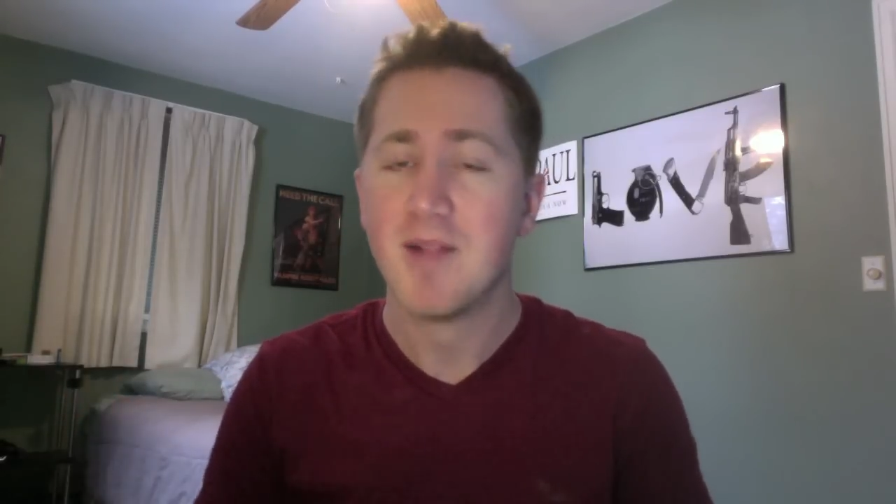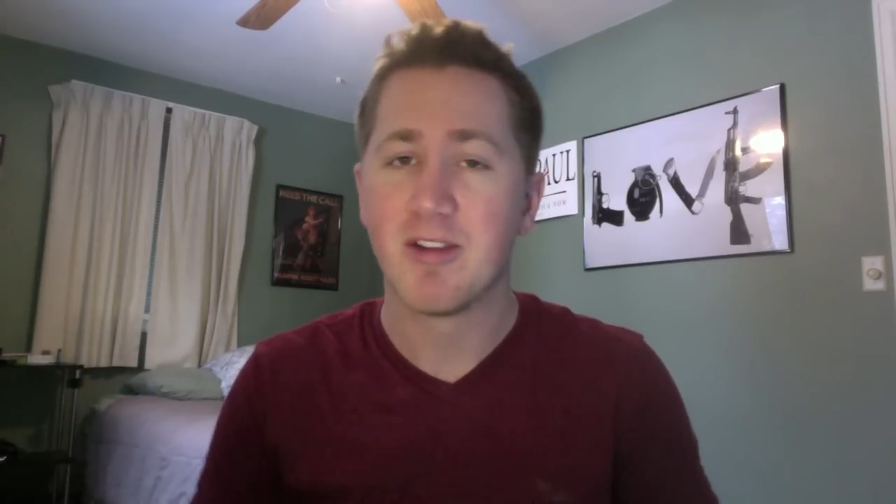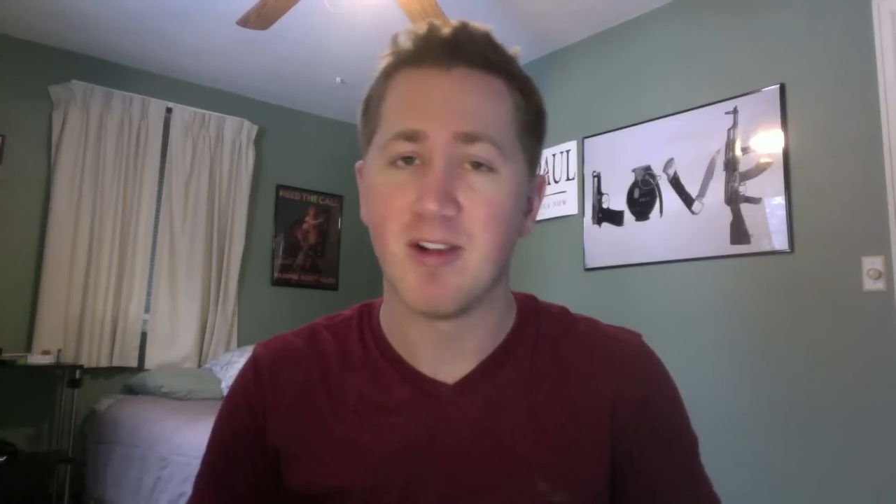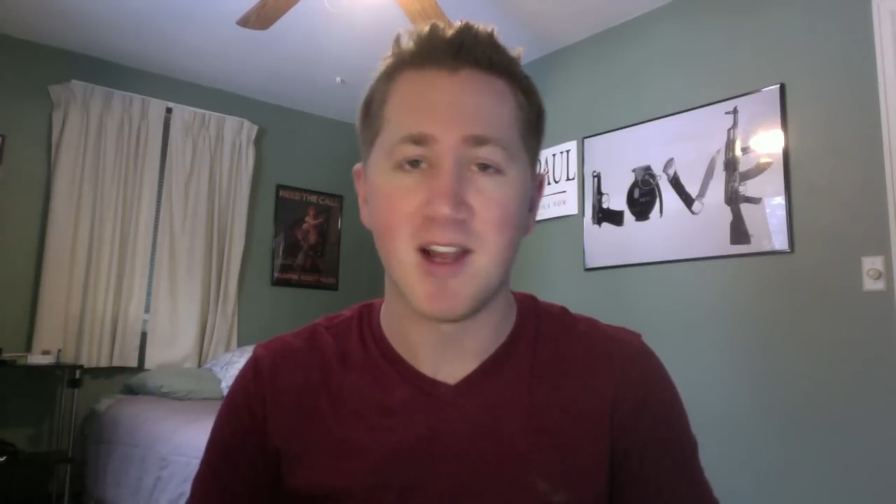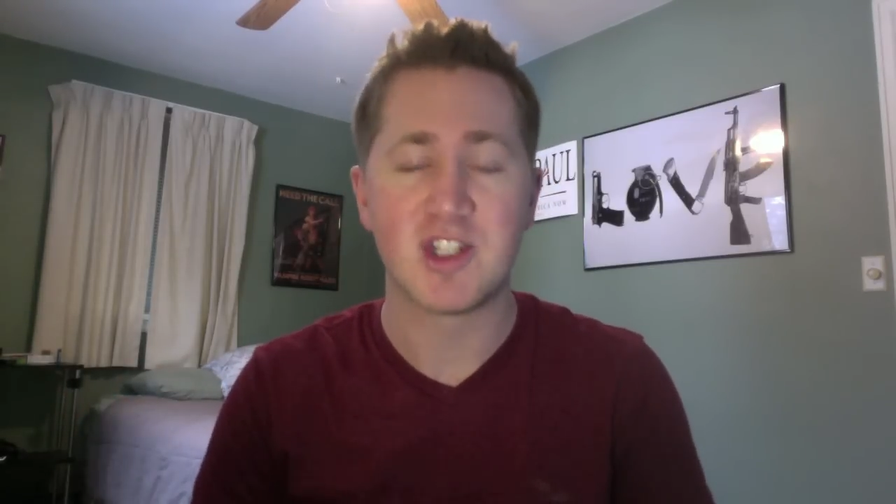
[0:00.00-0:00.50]

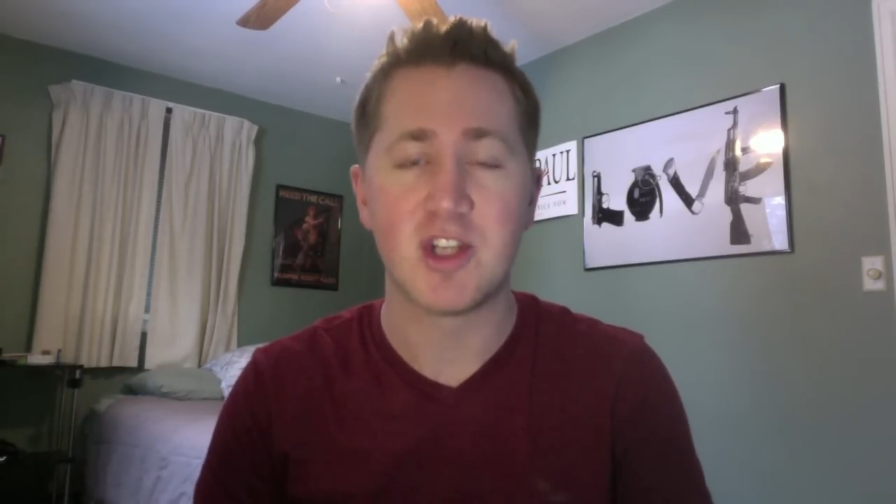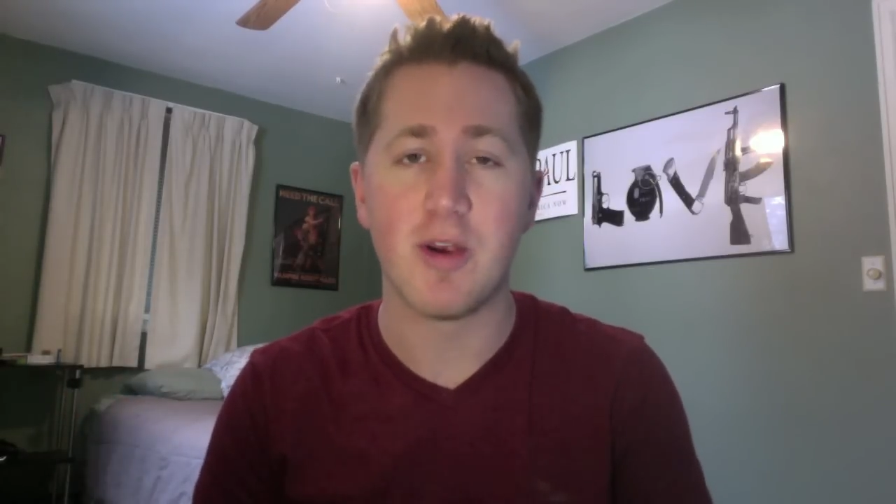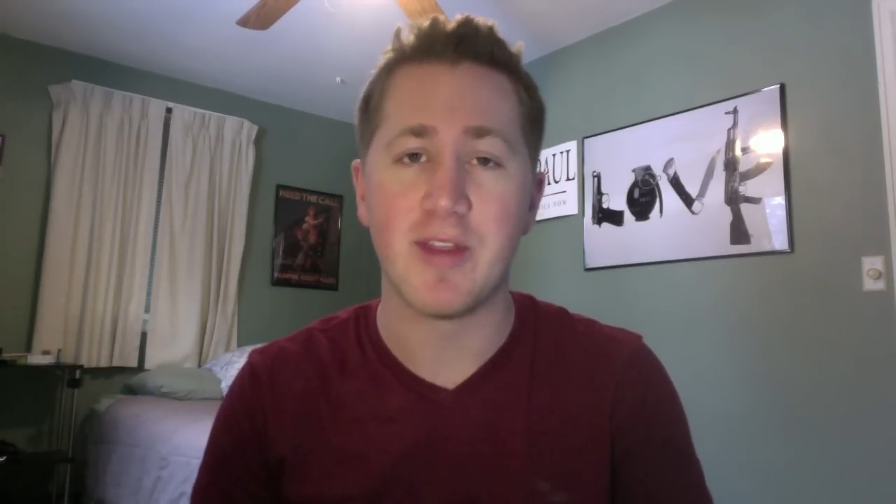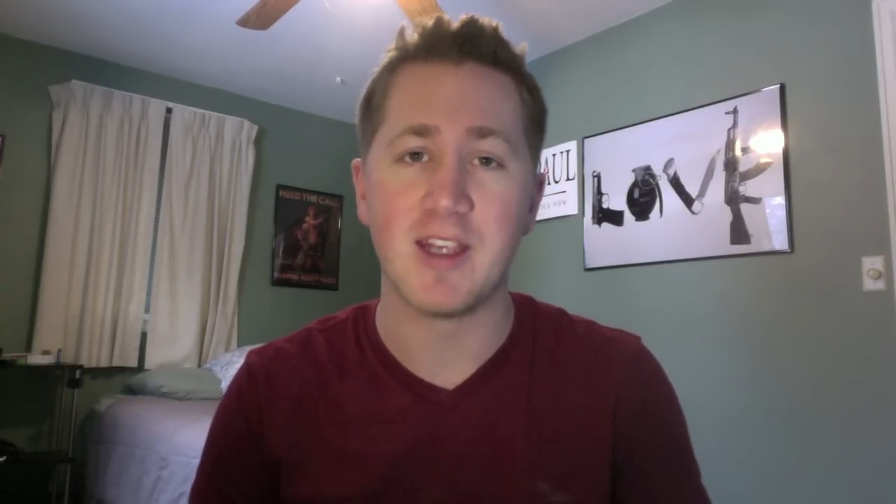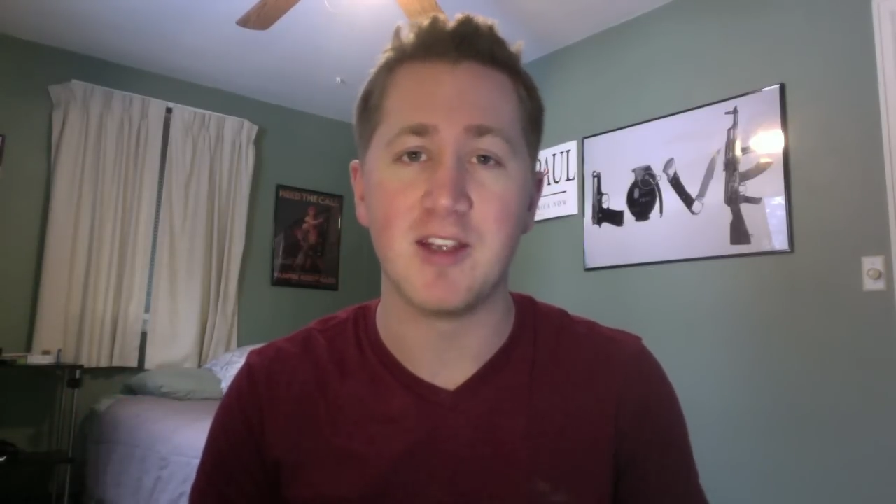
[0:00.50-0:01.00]
They're not
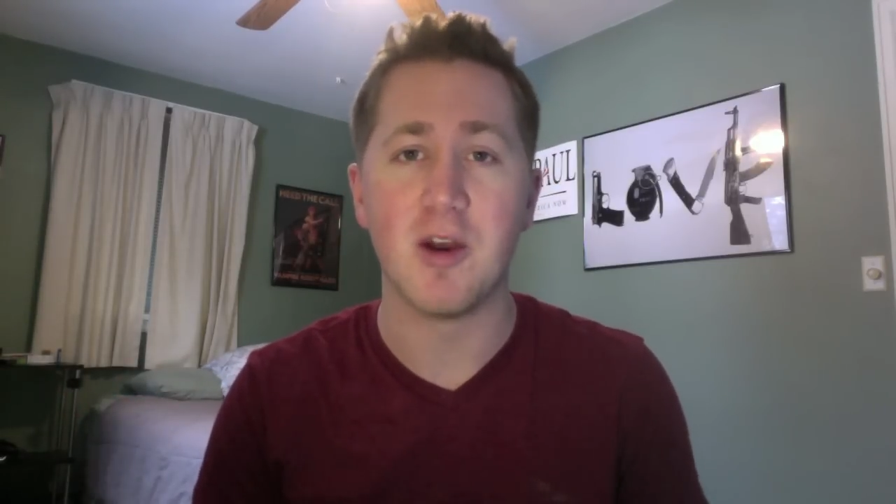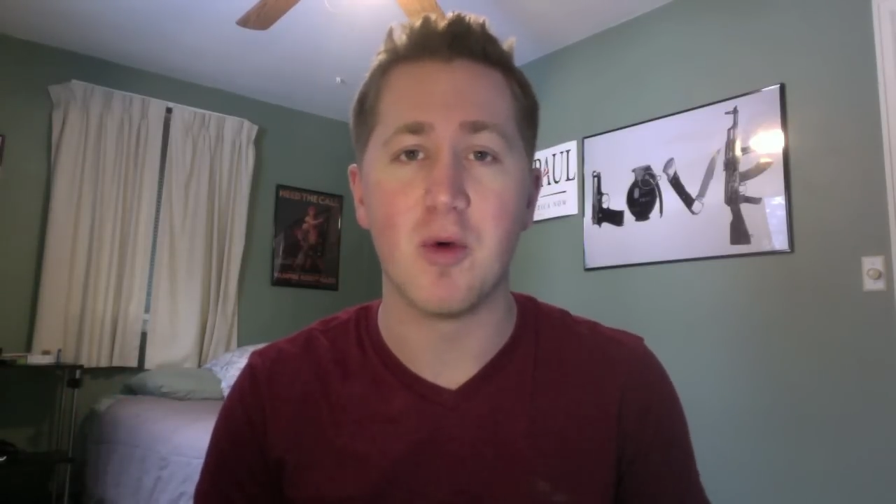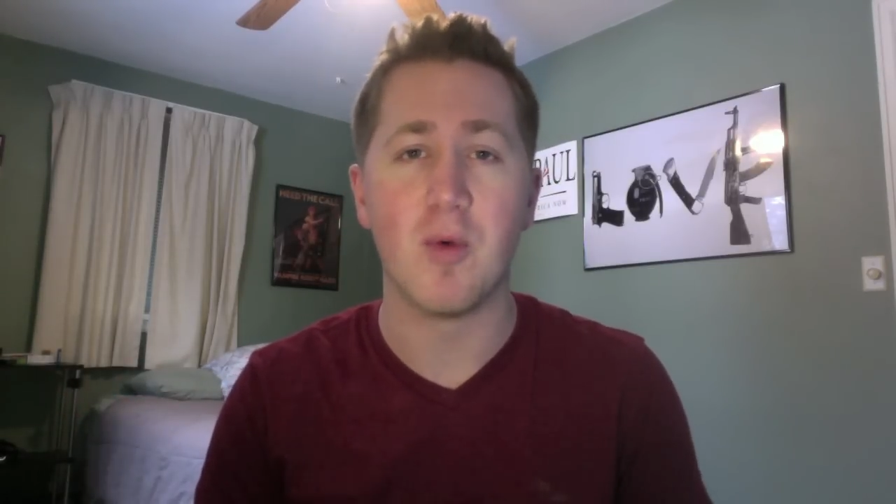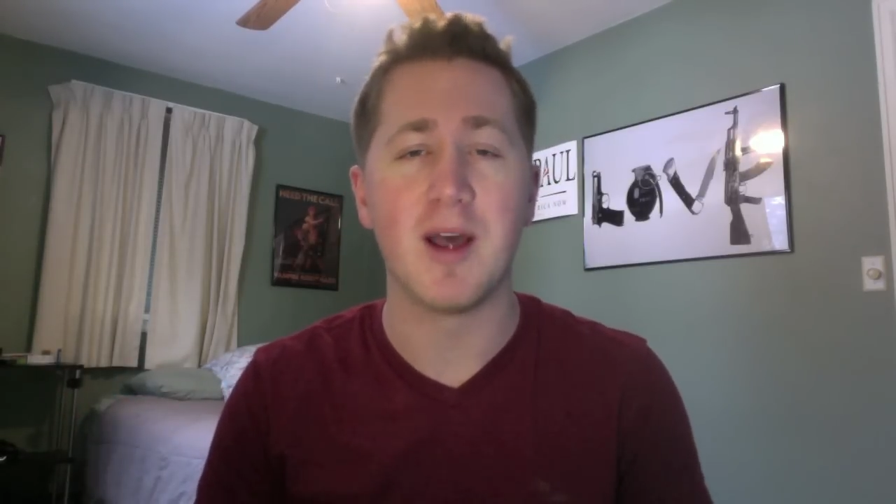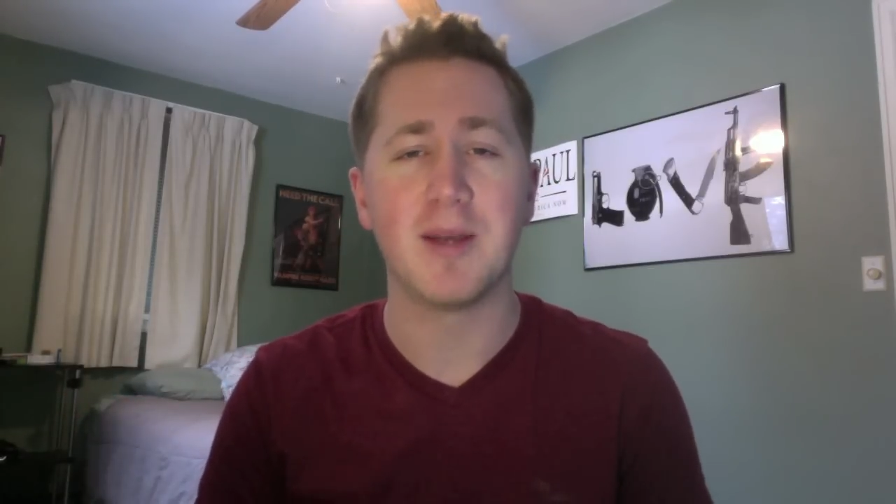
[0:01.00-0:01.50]
showing that, you know
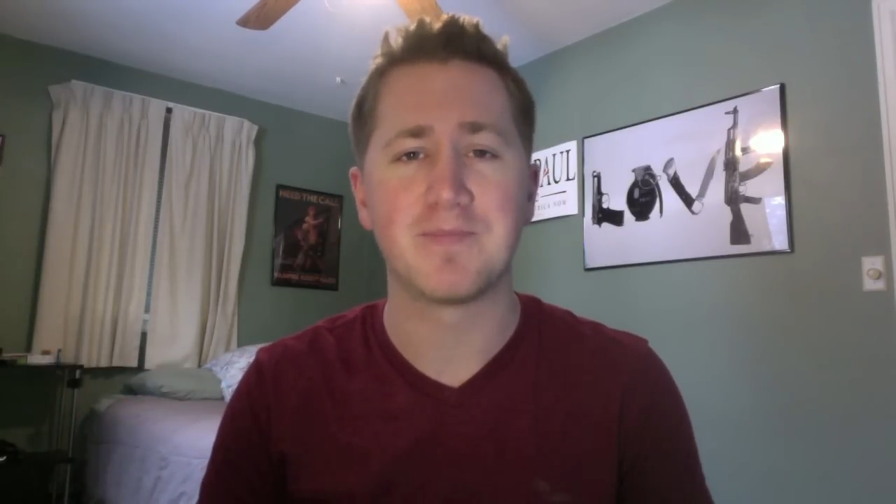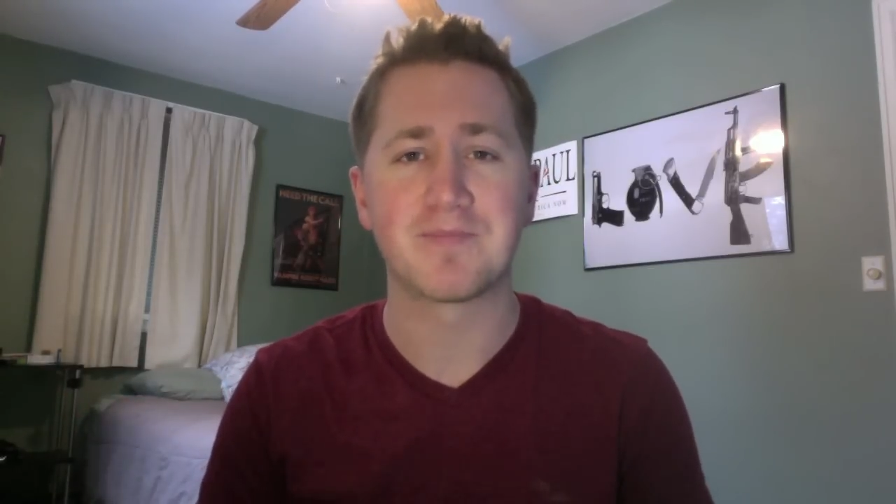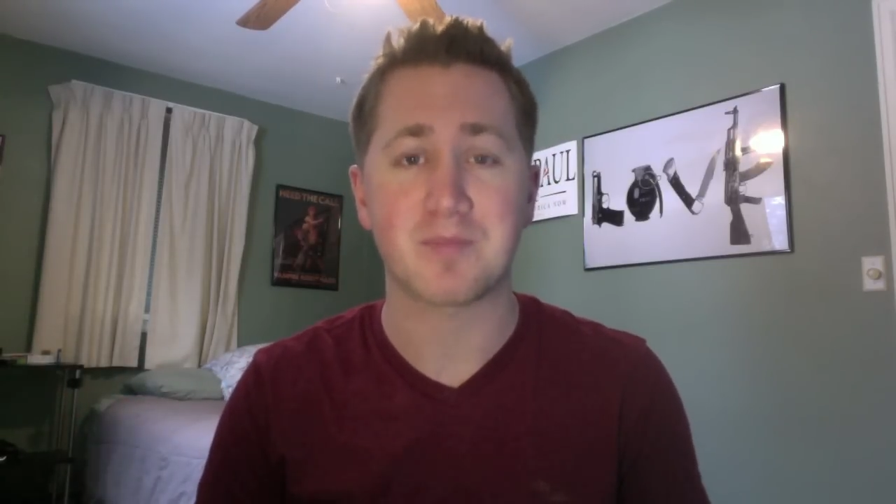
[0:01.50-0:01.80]
what?